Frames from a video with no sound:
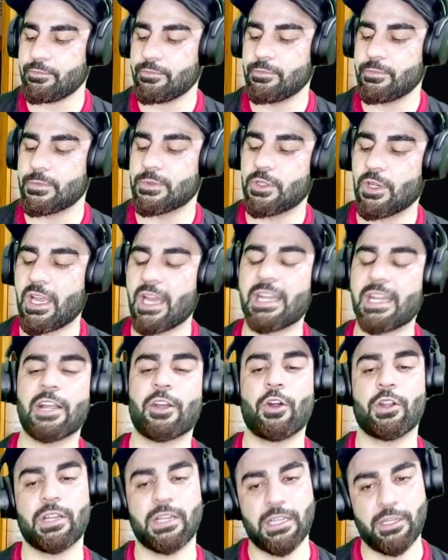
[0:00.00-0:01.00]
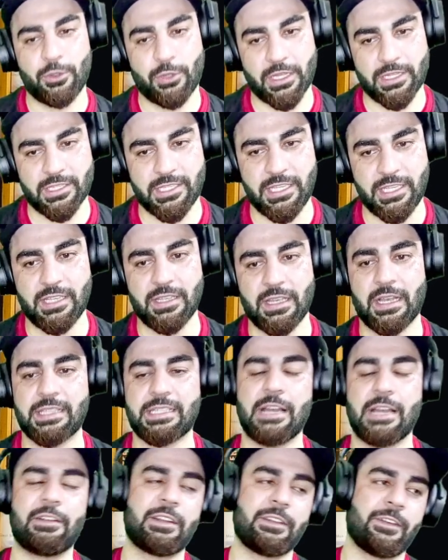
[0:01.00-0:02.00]
Again, accordingly you can see
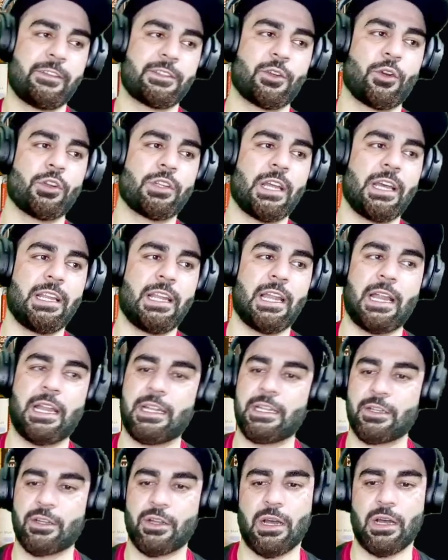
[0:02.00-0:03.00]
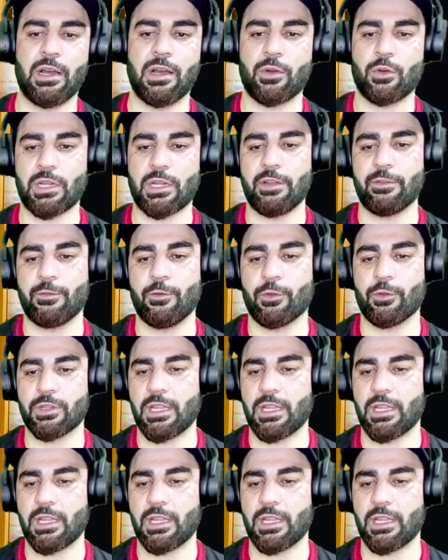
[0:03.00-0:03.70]
75th quartile and quartile 4.